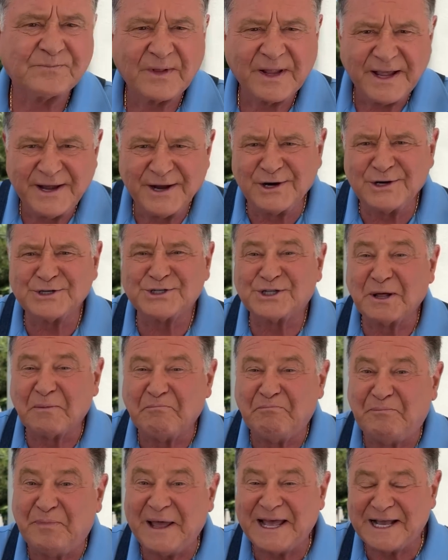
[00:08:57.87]
here's the
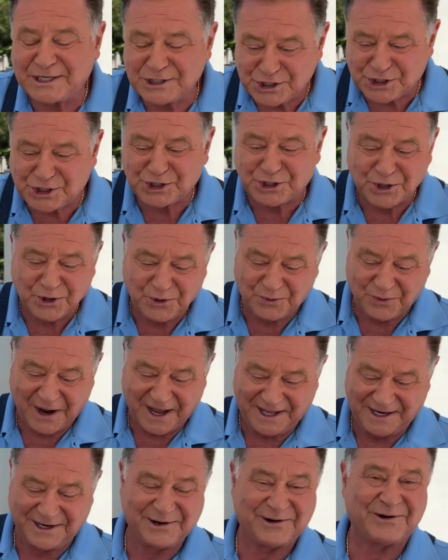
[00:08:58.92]
big stew
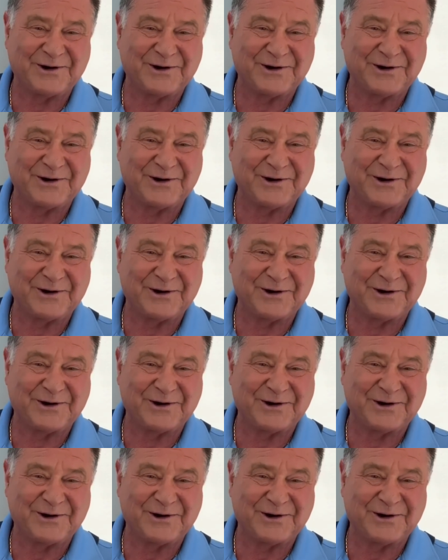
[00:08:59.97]
right here.